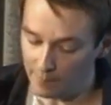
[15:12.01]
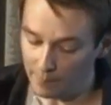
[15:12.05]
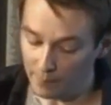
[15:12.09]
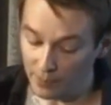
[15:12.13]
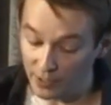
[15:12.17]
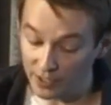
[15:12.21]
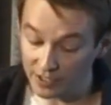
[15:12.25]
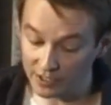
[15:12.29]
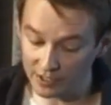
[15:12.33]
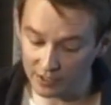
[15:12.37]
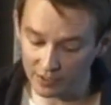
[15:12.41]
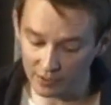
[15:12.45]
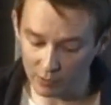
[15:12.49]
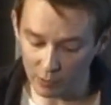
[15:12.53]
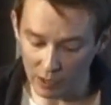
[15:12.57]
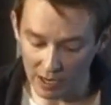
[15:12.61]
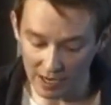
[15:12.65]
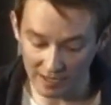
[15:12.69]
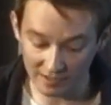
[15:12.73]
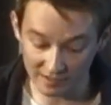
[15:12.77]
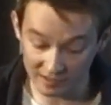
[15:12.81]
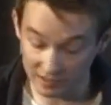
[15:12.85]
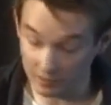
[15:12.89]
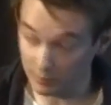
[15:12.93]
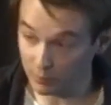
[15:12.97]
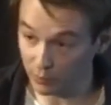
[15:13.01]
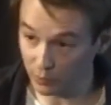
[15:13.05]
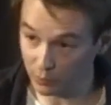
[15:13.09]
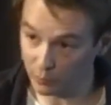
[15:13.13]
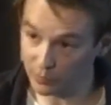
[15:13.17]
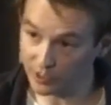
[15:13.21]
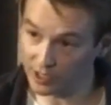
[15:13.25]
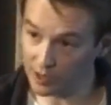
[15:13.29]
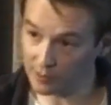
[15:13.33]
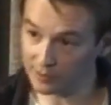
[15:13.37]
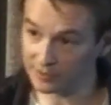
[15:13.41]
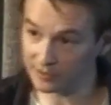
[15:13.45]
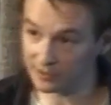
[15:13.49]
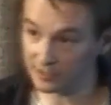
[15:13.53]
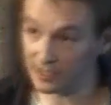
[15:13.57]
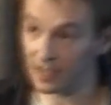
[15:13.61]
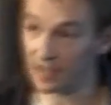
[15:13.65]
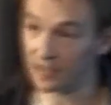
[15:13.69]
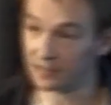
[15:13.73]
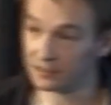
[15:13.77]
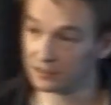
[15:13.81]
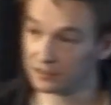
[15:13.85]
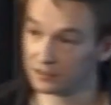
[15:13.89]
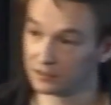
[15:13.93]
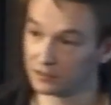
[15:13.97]
But at some point, we're going to
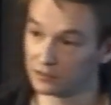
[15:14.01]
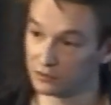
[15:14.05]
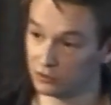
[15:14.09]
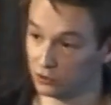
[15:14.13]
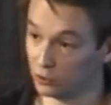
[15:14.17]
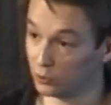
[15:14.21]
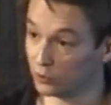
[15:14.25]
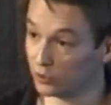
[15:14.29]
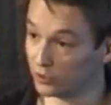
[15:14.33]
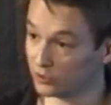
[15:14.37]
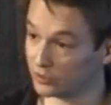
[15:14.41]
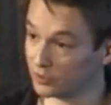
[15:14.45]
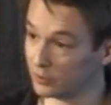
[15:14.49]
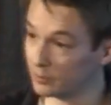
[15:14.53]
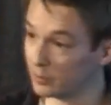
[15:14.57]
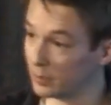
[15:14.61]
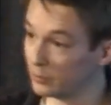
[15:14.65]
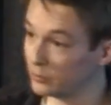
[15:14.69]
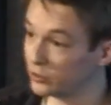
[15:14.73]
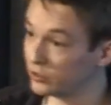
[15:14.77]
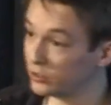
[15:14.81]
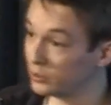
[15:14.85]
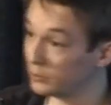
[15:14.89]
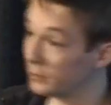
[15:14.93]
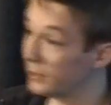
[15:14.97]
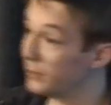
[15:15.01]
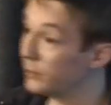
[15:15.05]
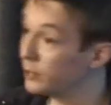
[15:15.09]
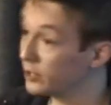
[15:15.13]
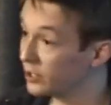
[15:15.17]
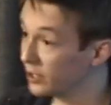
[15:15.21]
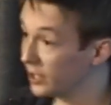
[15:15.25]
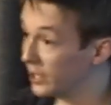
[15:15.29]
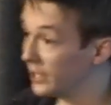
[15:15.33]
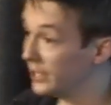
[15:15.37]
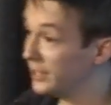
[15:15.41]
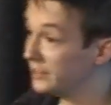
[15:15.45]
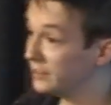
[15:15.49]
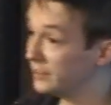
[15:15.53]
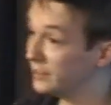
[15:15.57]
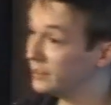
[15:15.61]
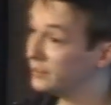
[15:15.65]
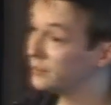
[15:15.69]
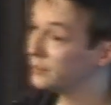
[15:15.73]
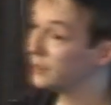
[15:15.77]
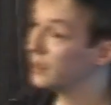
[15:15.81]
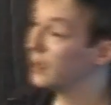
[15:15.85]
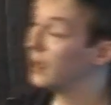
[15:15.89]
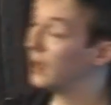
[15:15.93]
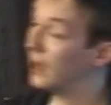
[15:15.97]
get new content publishing. People are going to hit
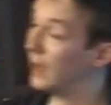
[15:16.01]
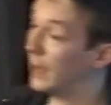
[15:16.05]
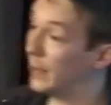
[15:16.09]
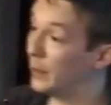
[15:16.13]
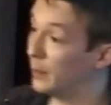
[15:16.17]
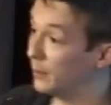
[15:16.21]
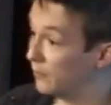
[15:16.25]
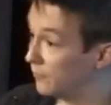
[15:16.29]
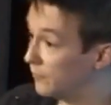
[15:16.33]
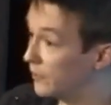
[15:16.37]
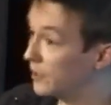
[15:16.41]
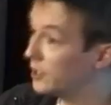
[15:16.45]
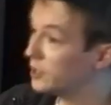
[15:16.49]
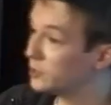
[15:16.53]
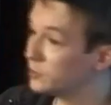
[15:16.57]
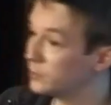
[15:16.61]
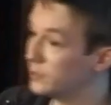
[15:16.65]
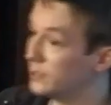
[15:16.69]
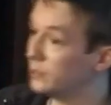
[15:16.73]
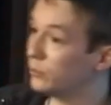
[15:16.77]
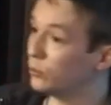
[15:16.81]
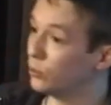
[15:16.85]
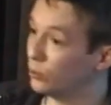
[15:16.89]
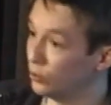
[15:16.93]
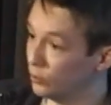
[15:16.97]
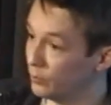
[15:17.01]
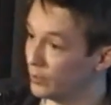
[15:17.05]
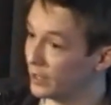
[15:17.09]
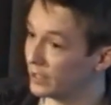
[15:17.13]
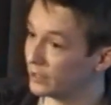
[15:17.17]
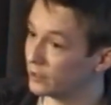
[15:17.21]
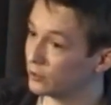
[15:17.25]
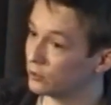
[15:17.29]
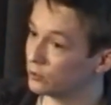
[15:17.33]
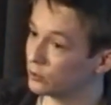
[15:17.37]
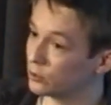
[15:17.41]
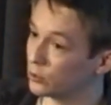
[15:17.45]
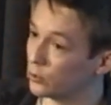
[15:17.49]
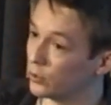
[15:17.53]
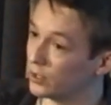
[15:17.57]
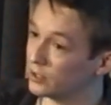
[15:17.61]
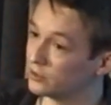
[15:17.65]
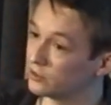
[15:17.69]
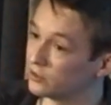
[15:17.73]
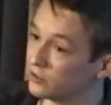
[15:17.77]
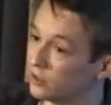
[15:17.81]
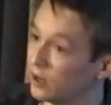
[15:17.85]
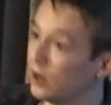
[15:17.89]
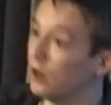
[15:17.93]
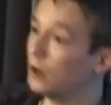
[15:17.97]
it, and the first people who make those
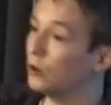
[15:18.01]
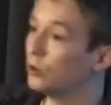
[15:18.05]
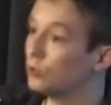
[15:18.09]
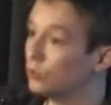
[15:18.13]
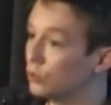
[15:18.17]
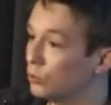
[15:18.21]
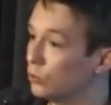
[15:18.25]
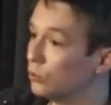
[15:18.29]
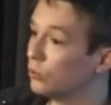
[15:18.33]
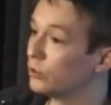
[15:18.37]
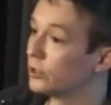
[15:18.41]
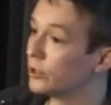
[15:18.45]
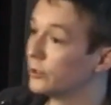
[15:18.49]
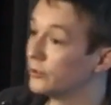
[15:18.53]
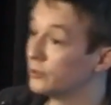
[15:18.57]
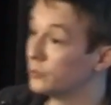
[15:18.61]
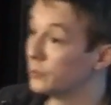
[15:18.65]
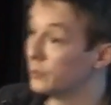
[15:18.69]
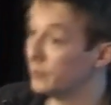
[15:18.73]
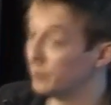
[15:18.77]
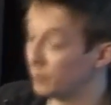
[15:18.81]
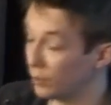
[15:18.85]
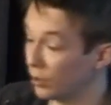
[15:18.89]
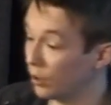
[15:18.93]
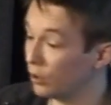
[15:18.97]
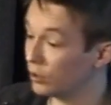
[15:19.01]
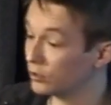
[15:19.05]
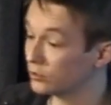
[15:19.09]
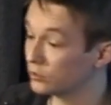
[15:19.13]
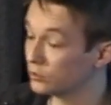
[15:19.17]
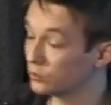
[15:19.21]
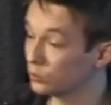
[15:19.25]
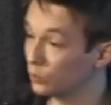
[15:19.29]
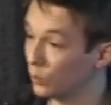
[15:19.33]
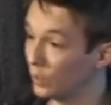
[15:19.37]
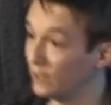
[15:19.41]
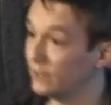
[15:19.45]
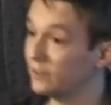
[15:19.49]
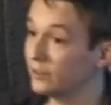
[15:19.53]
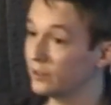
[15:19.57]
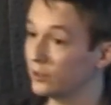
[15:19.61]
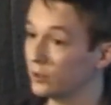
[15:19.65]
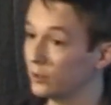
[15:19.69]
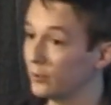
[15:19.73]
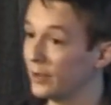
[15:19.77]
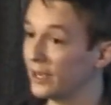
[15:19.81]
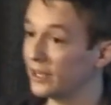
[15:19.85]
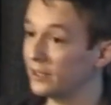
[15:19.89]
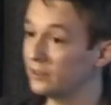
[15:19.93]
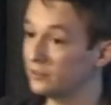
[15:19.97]
requests are all going to be blocked waiting on
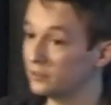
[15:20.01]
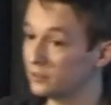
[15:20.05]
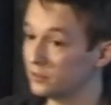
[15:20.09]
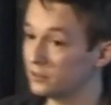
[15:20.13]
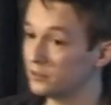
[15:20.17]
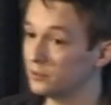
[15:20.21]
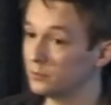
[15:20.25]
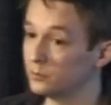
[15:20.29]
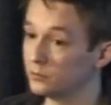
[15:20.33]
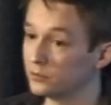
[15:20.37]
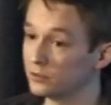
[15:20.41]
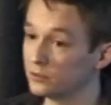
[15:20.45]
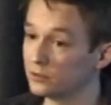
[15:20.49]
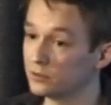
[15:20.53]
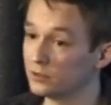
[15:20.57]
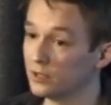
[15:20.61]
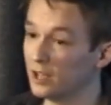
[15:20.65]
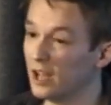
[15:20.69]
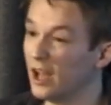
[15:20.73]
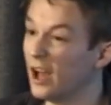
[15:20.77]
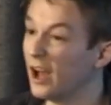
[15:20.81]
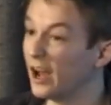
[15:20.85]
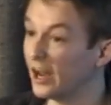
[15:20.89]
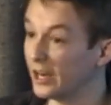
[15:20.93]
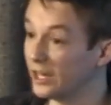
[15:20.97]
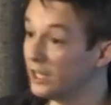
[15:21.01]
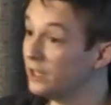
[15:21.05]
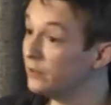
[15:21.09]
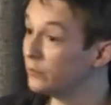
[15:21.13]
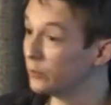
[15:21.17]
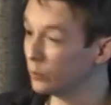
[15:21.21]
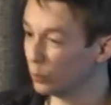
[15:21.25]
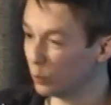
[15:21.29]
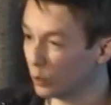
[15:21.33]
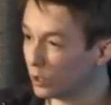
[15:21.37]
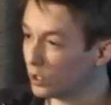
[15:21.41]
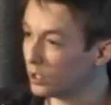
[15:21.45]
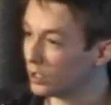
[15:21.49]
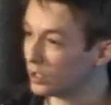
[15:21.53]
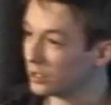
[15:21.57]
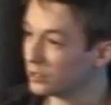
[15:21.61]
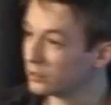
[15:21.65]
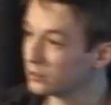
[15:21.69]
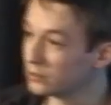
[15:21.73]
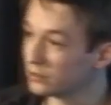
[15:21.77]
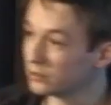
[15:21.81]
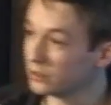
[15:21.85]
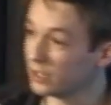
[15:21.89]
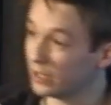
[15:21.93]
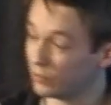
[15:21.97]
the back-end systems. And even
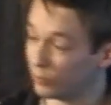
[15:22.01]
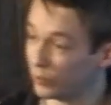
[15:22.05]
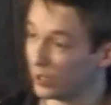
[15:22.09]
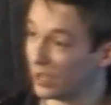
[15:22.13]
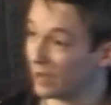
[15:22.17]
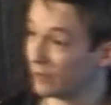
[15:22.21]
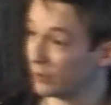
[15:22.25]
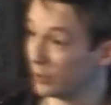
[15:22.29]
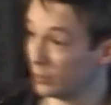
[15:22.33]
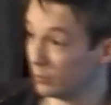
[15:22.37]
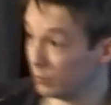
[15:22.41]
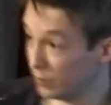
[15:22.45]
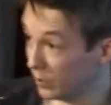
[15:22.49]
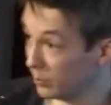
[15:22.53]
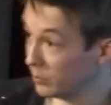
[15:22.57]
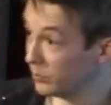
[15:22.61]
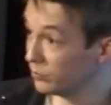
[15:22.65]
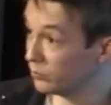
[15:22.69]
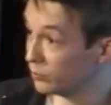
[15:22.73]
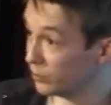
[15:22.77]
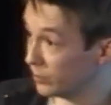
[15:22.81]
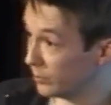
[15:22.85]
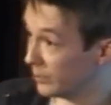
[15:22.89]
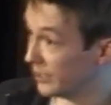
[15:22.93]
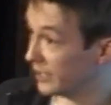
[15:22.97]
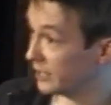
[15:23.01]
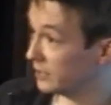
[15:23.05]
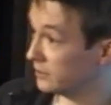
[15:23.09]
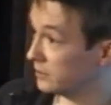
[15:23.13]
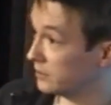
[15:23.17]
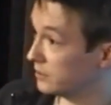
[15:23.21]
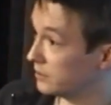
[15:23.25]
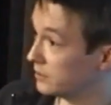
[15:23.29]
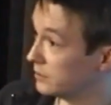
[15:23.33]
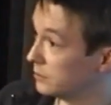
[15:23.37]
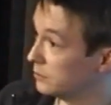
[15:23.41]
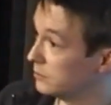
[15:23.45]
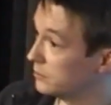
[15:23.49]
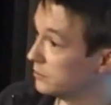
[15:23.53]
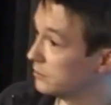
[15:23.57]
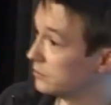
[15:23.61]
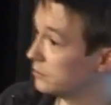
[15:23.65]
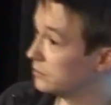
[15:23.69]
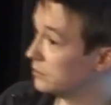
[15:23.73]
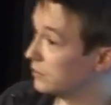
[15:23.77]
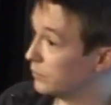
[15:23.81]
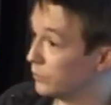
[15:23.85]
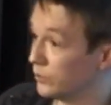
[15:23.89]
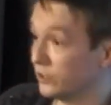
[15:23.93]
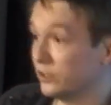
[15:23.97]
worse, if we have any problems with the back-end
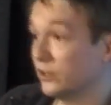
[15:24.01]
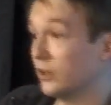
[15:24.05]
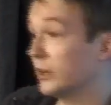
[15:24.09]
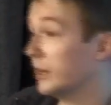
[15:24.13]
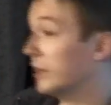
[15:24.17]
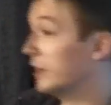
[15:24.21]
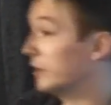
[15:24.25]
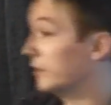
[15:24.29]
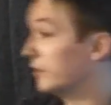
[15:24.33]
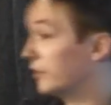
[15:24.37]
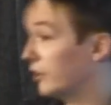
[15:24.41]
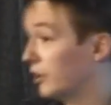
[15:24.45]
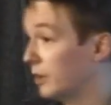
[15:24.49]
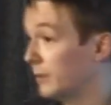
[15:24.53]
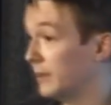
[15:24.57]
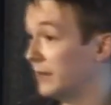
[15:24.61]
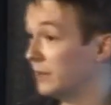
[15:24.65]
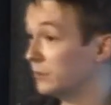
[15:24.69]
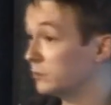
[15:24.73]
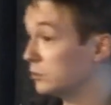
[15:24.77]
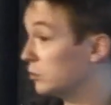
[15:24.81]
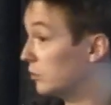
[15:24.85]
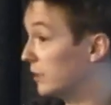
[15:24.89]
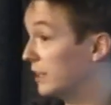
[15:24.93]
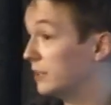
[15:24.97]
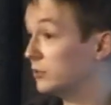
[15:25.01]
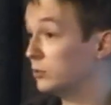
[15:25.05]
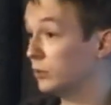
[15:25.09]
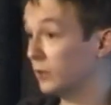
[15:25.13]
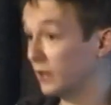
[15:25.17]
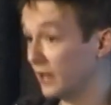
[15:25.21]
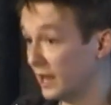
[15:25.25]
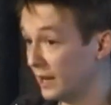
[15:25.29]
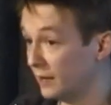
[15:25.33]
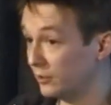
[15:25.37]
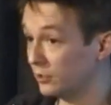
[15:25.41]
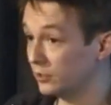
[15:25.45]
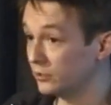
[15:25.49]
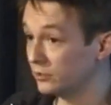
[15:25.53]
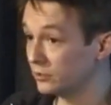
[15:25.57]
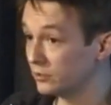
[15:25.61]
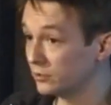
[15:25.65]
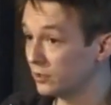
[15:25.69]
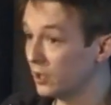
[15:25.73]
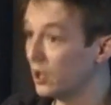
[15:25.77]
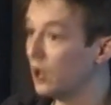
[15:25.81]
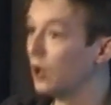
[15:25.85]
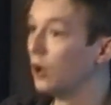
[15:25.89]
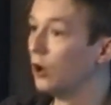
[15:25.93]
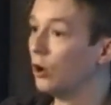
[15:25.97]
systems, if we start getting timeouts or actual
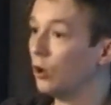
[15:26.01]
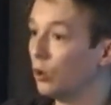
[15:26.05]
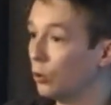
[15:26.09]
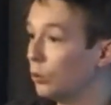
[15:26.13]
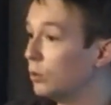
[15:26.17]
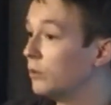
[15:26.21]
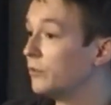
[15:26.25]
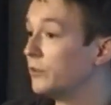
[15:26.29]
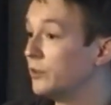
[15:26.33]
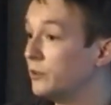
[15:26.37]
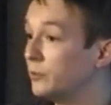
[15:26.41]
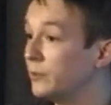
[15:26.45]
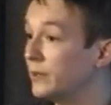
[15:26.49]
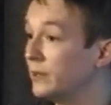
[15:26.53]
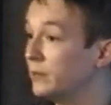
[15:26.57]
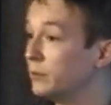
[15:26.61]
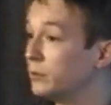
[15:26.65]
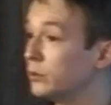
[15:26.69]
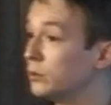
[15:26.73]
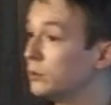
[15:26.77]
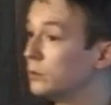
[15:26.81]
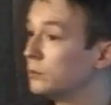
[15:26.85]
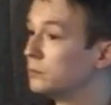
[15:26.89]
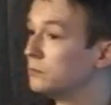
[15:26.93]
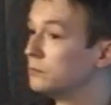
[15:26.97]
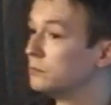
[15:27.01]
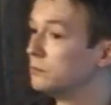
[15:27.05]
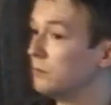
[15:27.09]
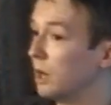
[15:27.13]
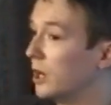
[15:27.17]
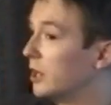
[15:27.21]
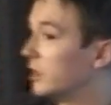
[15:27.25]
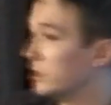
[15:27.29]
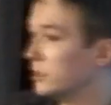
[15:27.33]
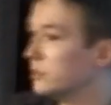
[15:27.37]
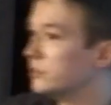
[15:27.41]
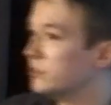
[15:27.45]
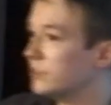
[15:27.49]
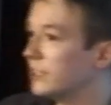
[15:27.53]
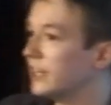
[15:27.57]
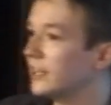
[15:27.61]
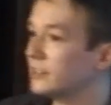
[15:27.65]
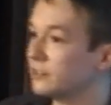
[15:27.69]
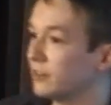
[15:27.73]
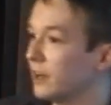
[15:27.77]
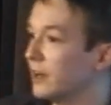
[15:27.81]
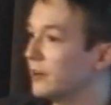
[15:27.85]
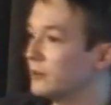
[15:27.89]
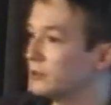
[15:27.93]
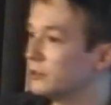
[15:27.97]
errors, all of these people are going to see
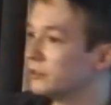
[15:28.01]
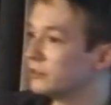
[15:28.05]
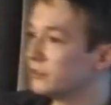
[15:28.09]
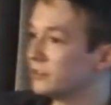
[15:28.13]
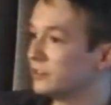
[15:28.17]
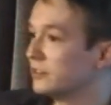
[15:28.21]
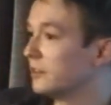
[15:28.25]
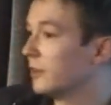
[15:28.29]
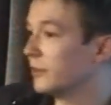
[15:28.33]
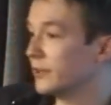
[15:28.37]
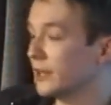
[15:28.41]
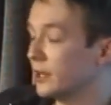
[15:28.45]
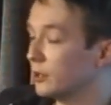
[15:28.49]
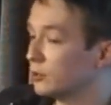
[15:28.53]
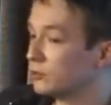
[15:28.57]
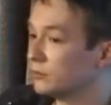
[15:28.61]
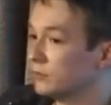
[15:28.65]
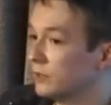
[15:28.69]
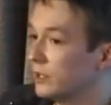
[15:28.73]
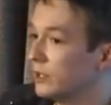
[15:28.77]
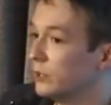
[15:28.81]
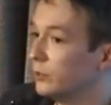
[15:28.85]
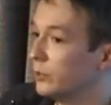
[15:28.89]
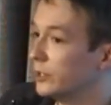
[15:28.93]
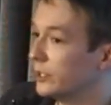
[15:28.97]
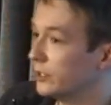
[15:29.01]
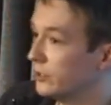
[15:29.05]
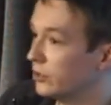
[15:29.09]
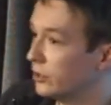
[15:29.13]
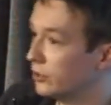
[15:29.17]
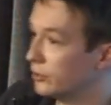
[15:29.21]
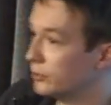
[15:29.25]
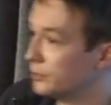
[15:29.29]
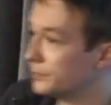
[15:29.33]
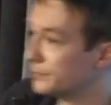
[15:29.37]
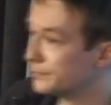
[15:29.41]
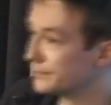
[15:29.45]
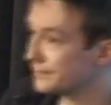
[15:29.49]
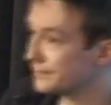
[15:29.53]
actual errors. There's nothing else really we can do.